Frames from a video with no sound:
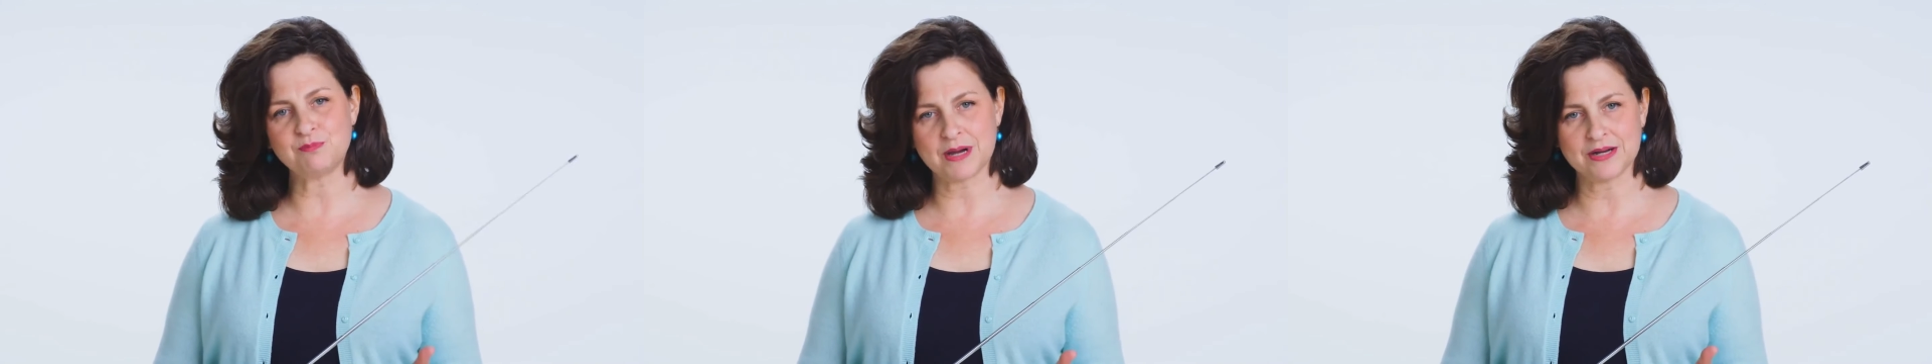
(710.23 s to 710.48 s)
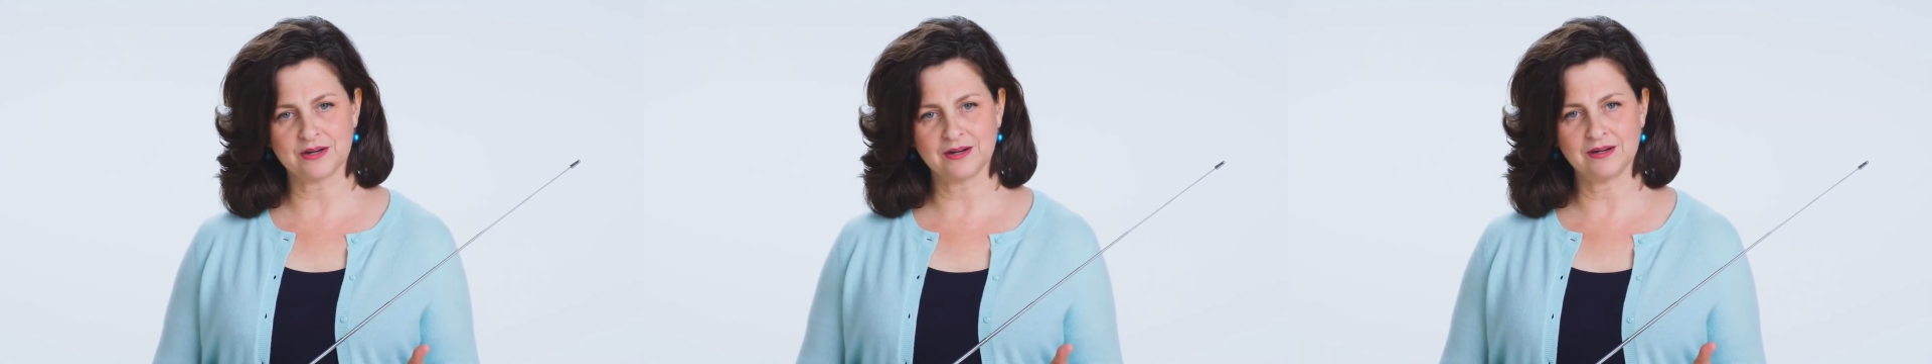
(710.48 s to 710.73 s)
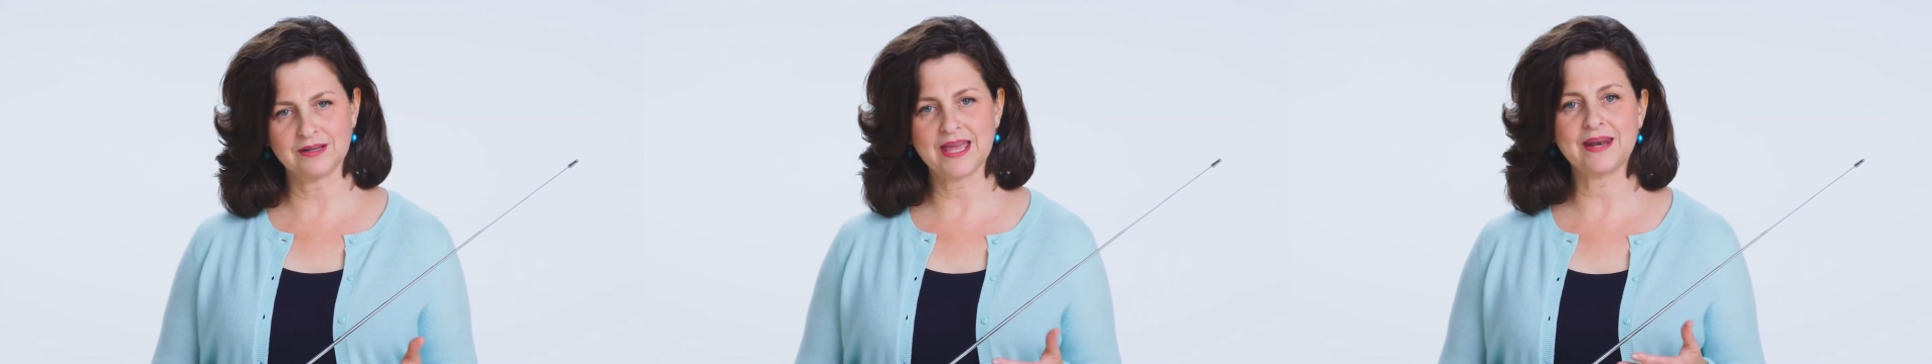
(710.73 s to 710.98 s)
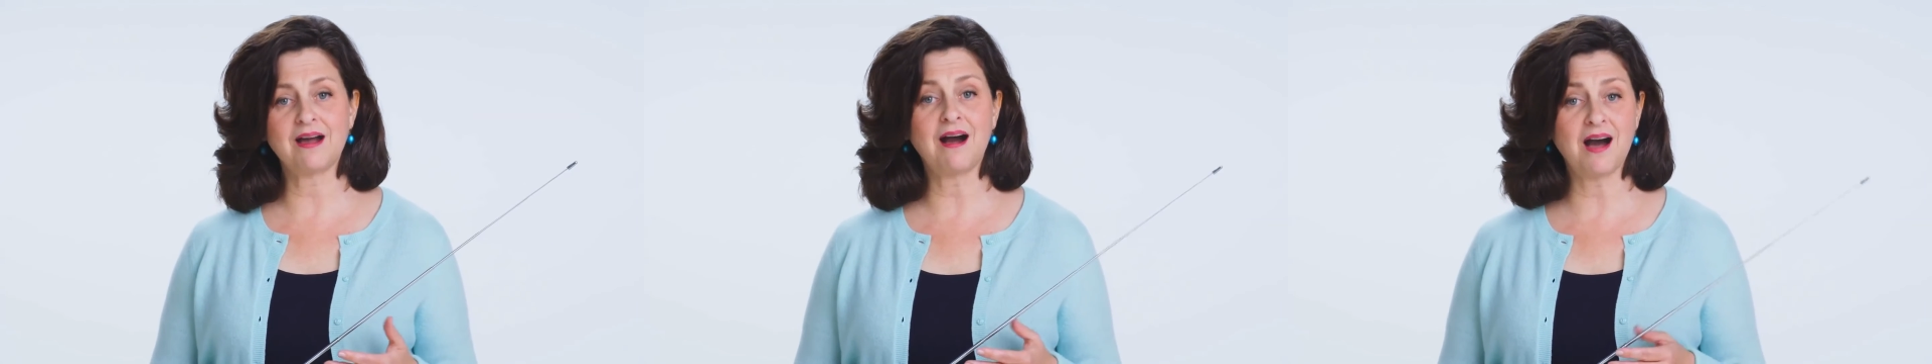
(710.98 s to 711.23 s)
butter
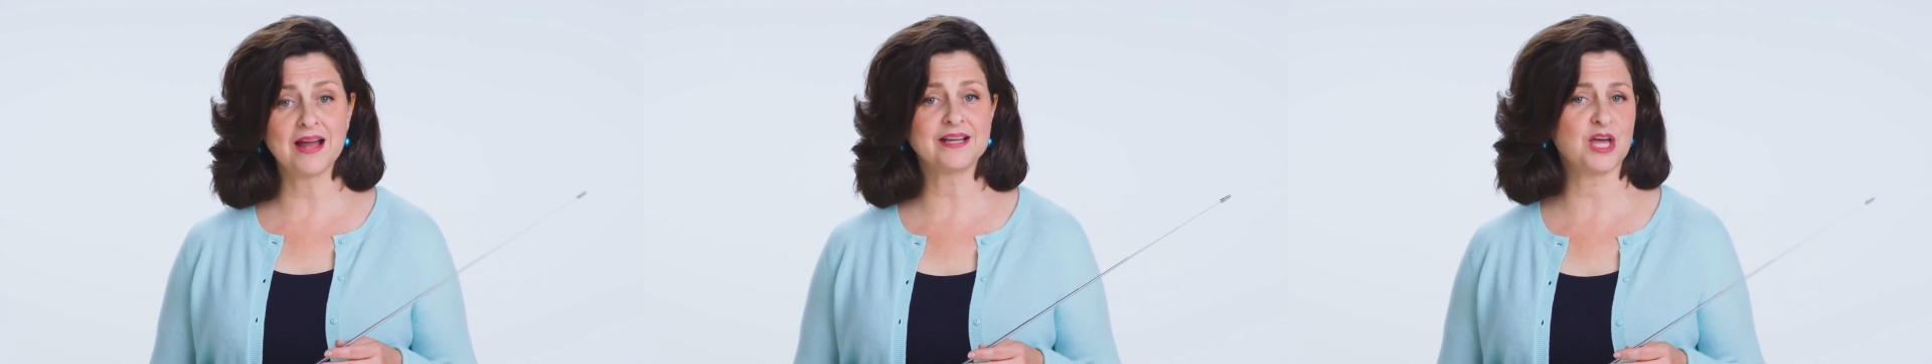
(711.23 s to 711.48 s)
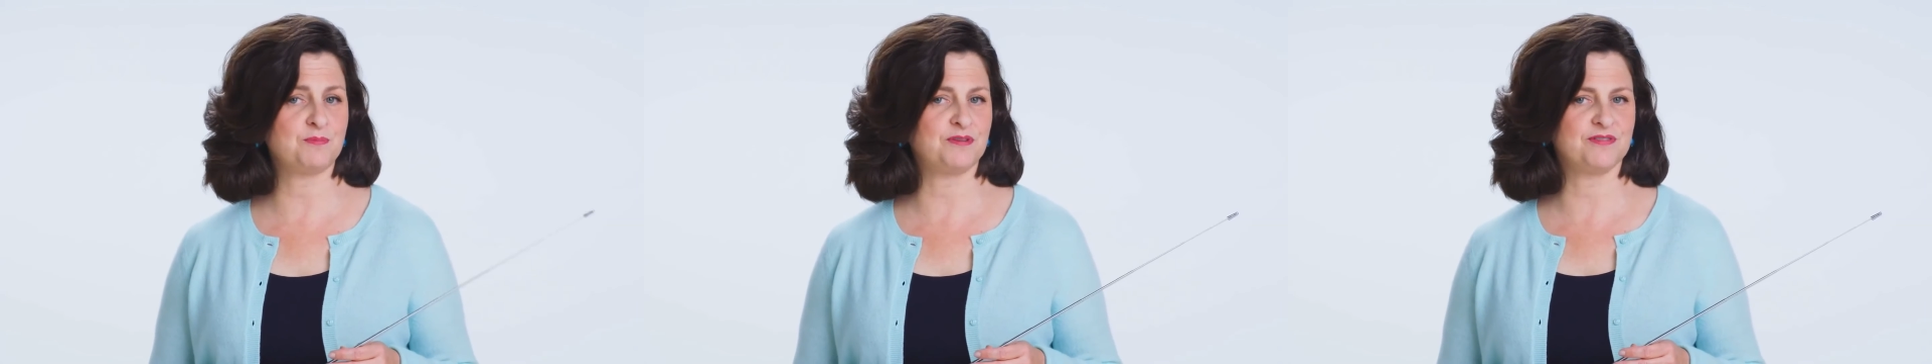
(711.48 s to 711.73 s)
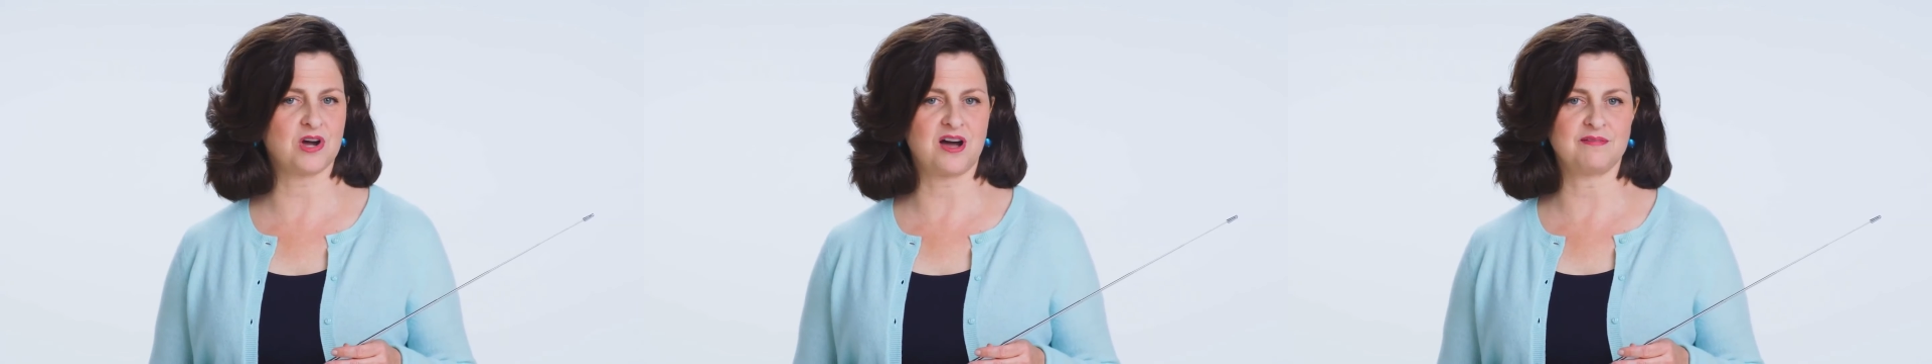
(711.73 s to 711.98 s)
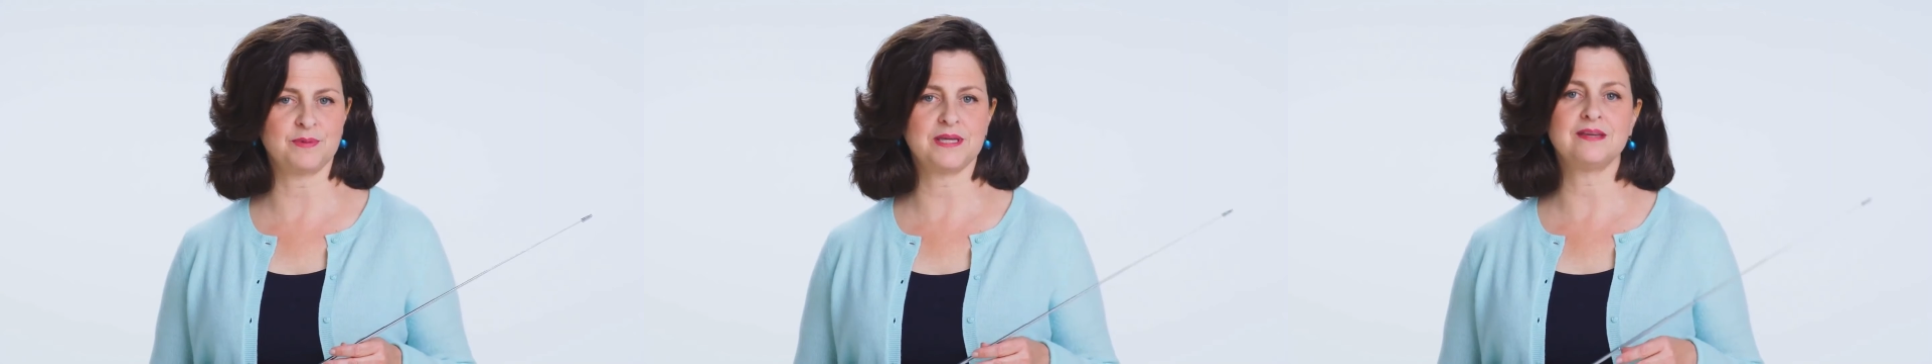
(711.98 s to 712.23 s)
and a hot cup of
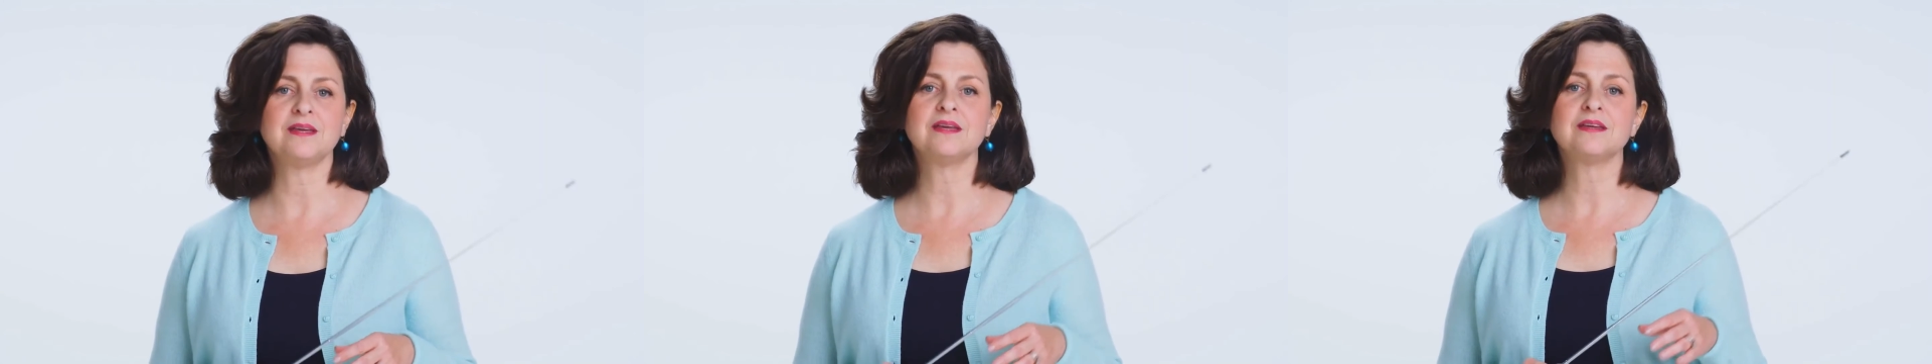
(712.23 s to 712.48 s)
coffee